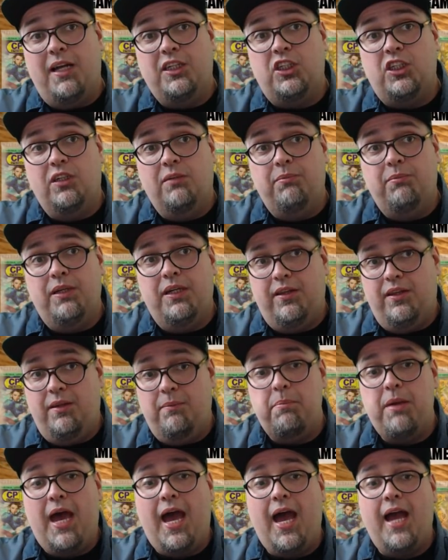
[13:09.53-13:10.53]
should have been on the
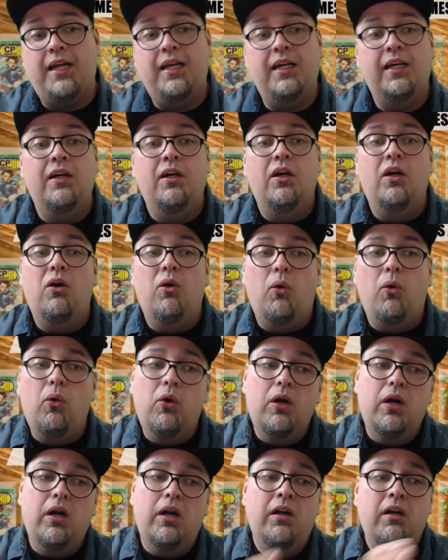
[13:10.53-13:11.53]
back,
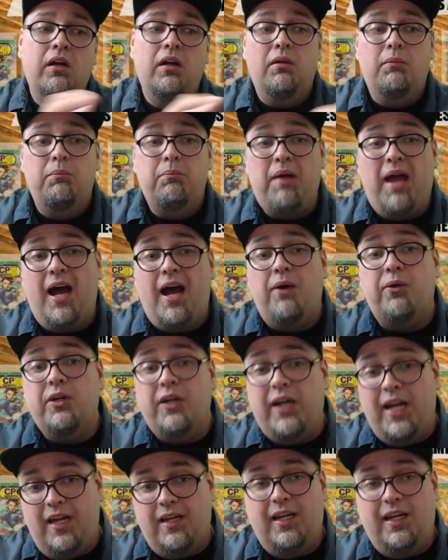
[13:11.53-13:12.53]
or power
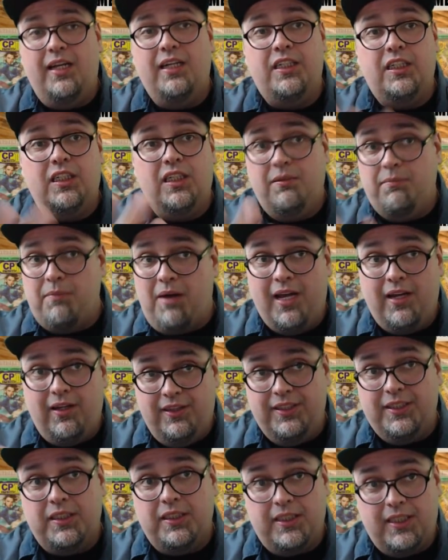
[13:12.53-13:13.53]
and HDMI on
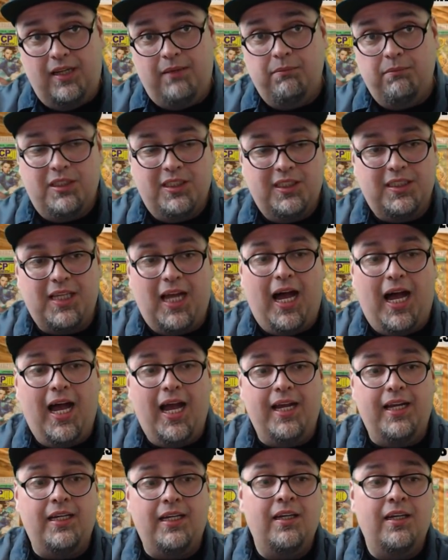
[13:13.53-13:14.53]
the same
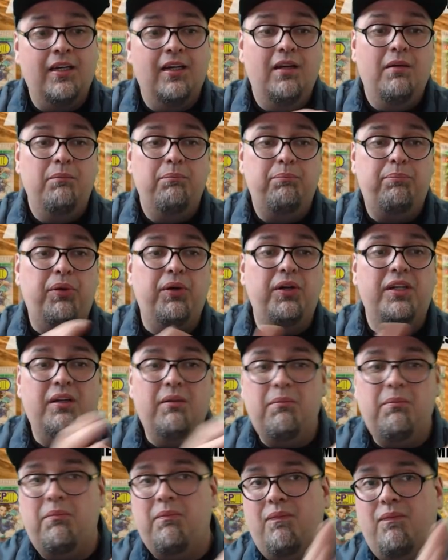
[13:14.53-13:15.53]
side. Putting
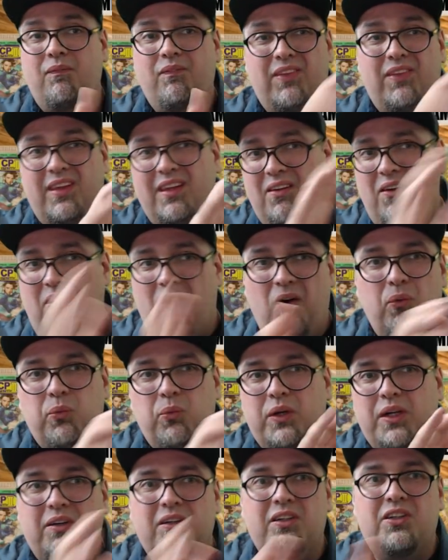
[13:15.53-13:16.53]
them in all
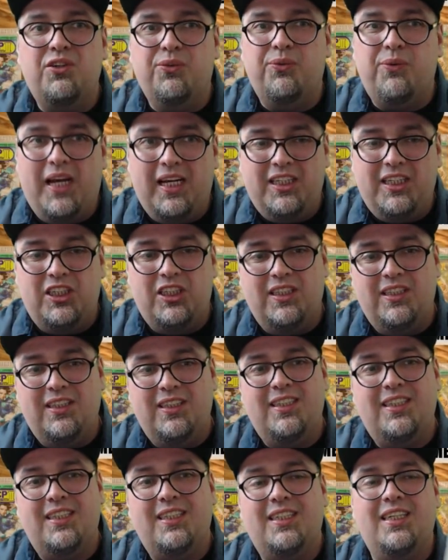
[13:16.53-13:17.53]
weird
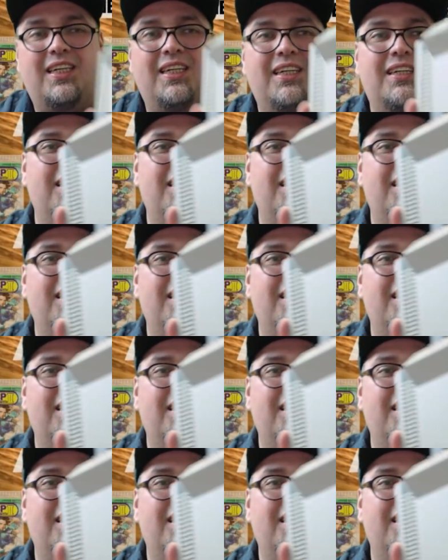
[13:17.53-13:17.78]
directions, it,